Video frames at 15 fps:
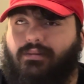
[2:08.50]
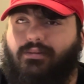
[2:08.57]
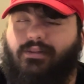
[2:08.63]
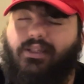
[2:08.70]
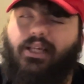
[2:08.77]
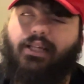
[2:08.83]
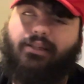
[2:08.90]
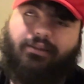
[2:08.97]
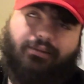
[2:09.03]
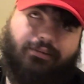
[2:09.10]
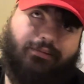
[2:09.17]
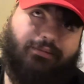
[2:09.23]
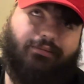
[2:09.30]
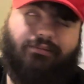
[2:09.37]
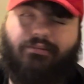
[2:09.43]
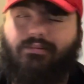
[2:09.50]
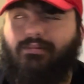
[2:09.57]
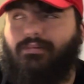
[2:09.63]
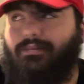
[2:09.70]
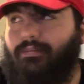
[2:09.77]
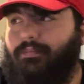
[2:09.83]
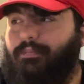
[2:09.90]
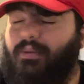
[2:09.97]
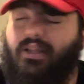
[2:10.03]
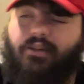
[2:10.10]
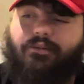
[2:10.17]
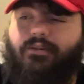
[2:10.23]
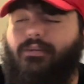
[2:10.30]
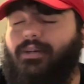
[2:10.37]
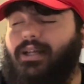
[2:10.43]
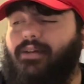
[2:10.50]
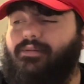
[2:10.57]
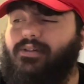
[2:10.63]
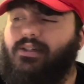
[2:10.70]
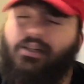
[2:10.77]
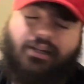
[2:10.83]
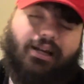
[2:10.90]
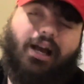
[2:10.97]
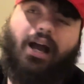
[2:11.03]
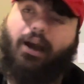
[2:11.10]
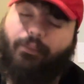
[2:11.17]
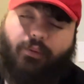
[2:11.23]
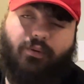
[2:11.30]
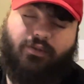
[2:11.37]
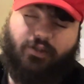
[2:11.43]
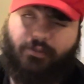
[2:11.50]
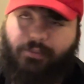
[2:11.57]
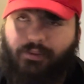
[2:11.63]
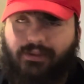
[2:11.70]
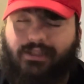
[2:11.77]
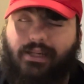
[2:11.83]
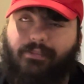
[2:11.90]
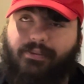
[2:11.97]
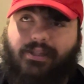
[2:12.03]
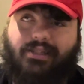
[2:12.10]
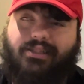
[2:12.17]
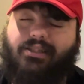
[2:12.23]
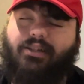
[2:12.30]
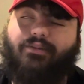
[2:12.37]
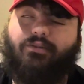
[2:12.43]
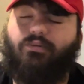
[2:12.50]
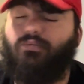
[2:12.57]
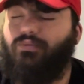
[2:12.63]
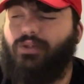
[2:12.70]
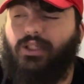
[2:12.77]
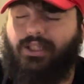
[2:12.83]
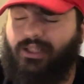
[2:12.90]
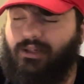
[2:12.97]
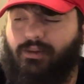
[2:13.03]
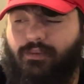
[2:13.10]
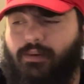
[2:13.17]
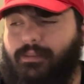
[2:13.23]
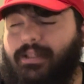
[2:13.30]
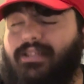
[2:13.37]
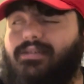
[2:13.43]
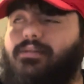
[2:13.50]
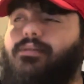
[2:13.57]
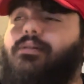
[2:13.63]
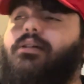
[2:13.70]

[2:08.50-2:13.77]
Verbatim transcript: like beef or whatever, I won't support that person if you really don't want me to.